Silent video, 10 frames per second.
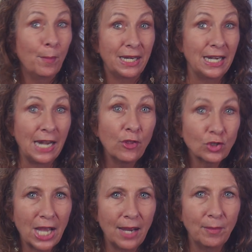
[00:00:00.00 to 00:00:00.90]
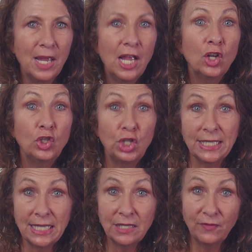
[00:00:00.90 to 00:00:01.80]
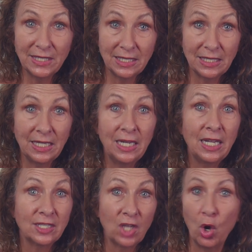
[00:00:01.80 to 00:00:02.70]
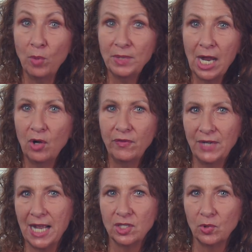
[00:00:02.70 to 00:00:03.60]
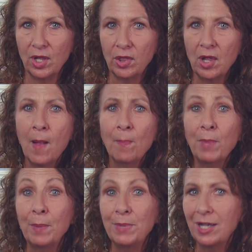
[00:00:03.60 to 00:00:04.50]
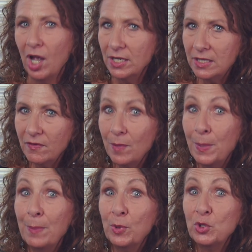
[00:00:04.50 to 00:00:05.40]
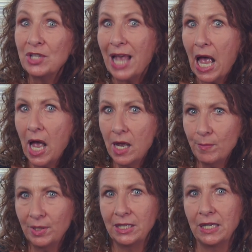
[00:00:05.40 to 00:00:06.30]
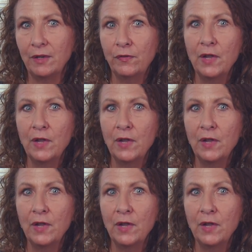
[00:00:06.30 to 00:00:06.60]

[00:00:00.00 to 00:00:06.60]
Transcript: But another time, Jesus visited his hometown of Nazareth, but because of the people's unbelief,